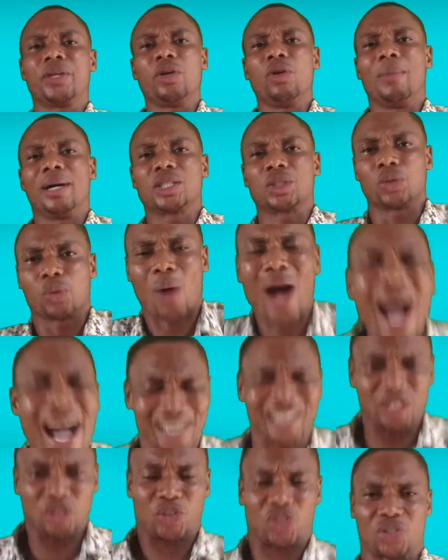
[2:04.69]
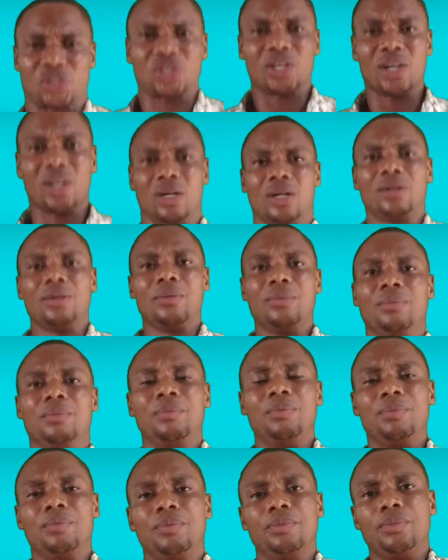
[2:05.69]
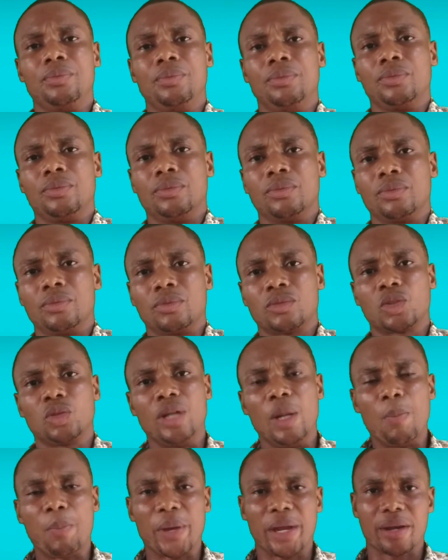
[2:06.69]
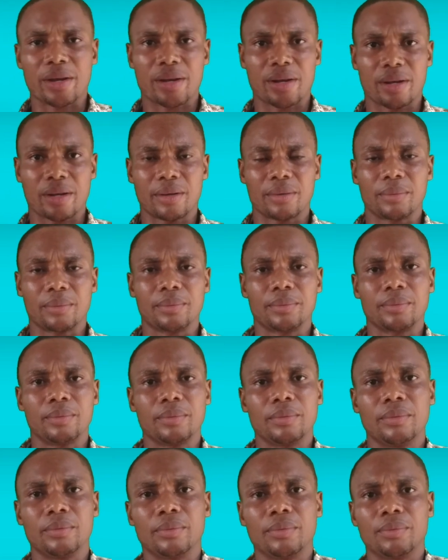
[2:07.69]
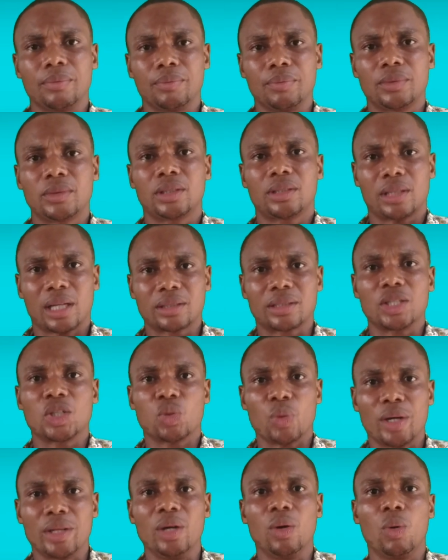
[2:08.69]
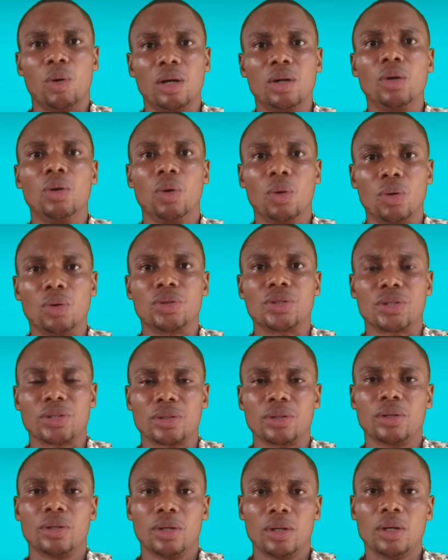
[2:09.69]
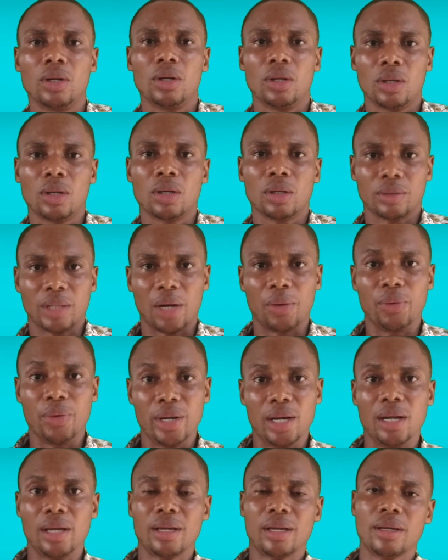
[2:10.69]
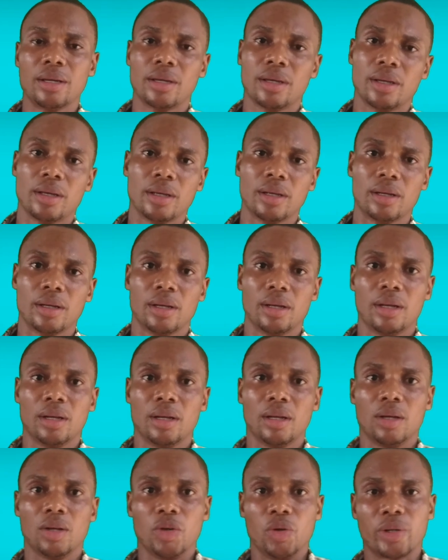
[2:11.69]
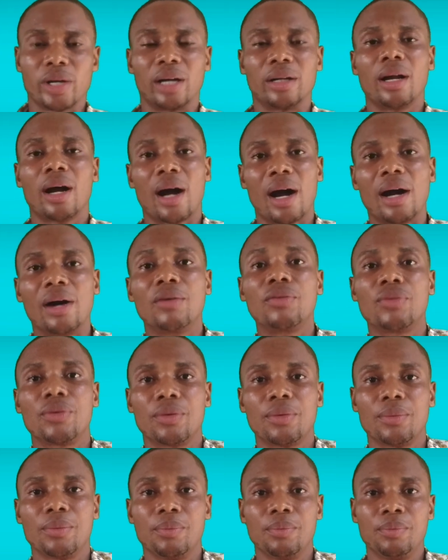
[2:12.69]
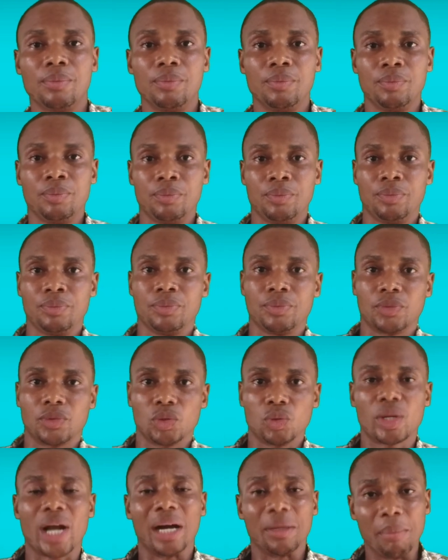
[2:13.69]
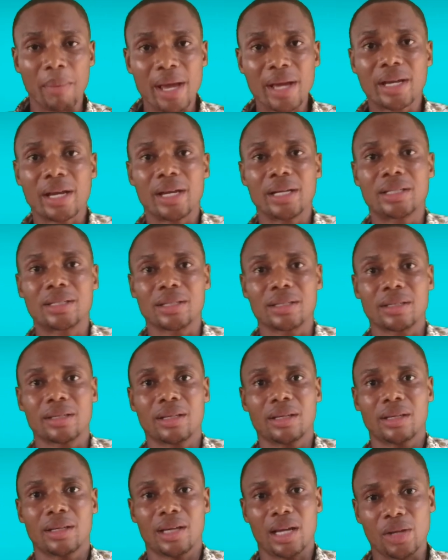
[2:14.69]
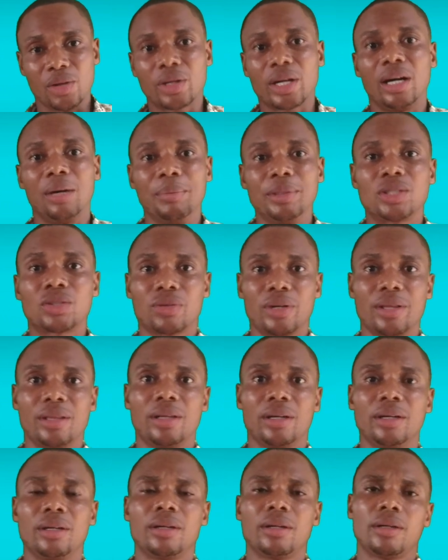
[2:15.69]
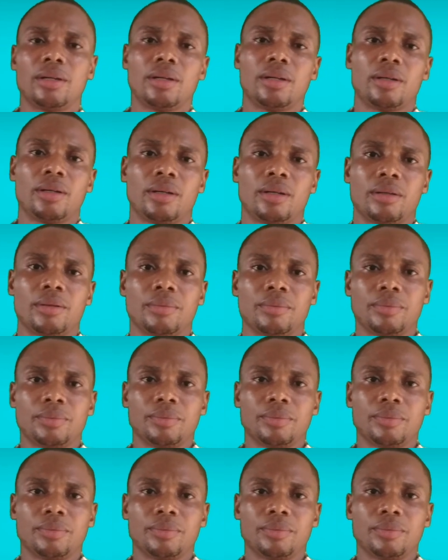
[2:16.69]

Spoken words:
You must rise to the peak. That is where the world looks. That really, you can have, you can make it, and you can be strong.